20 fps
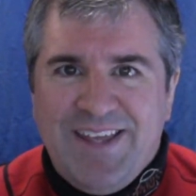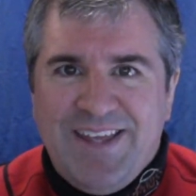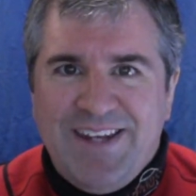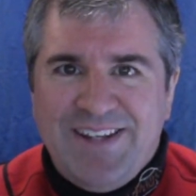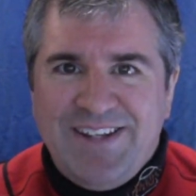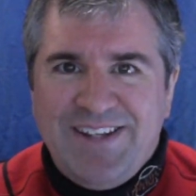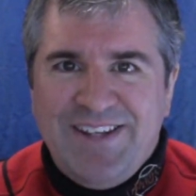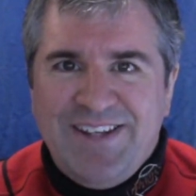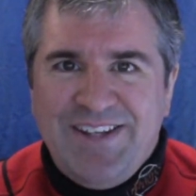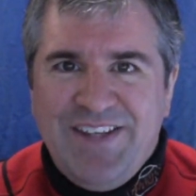
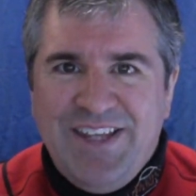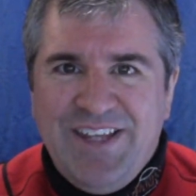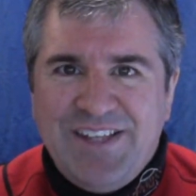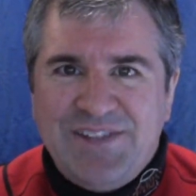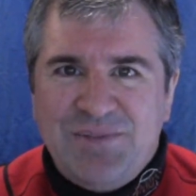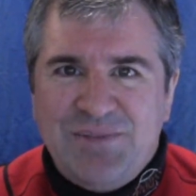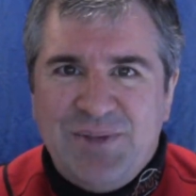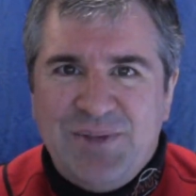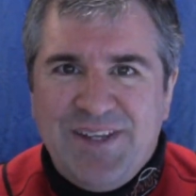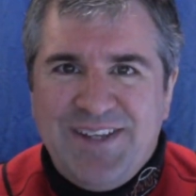and until
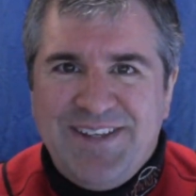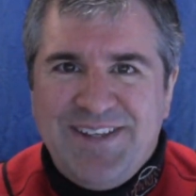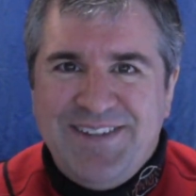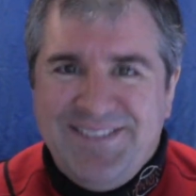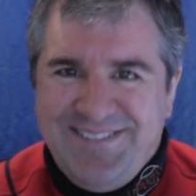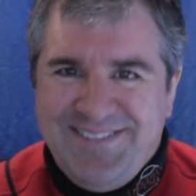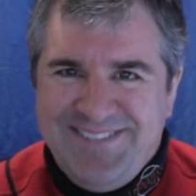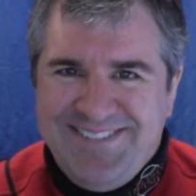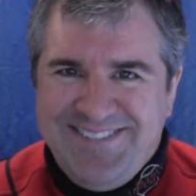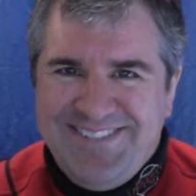next
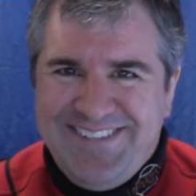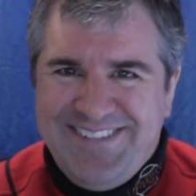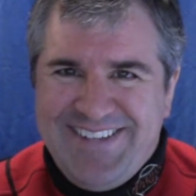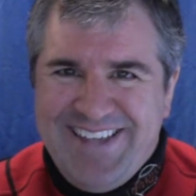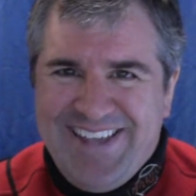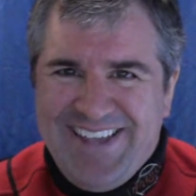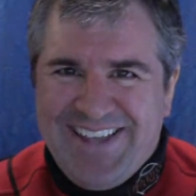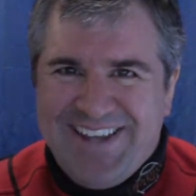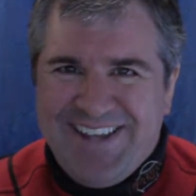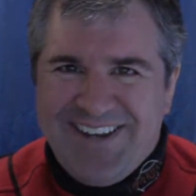week,
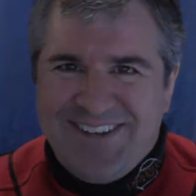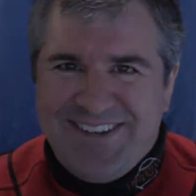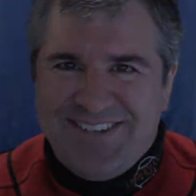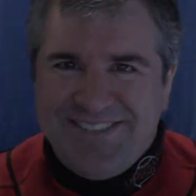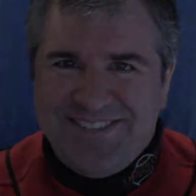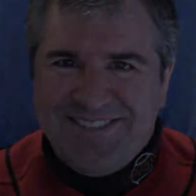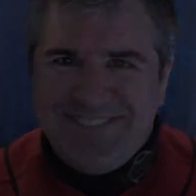take care.